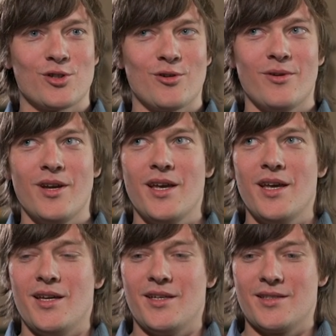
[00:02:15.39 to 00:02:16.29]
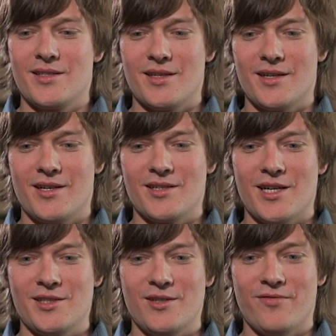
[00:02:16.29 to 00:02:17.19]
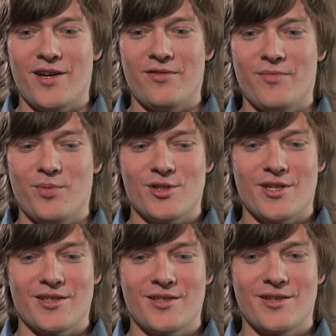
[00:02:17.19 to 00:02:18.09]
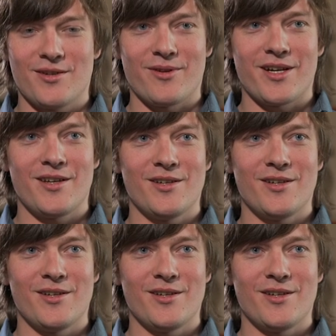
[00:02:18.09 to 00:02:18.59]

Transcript: So it's 95% uh, ready,